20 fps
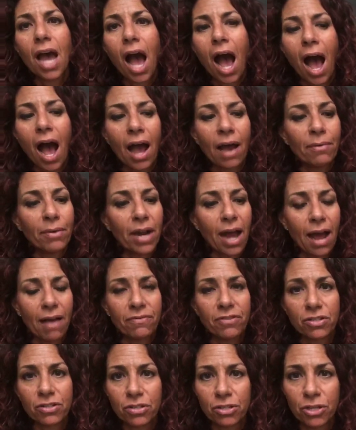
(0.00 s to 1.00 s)
I would have
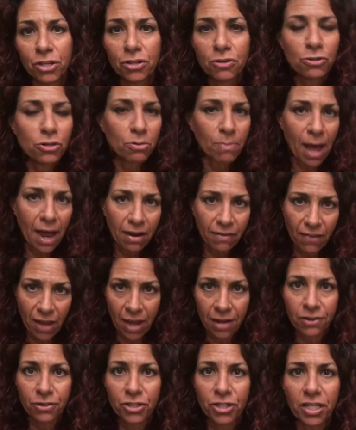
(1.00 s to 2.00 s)
this huge amount of
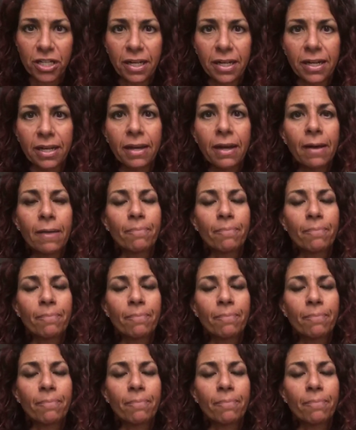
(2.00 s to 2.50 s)
energy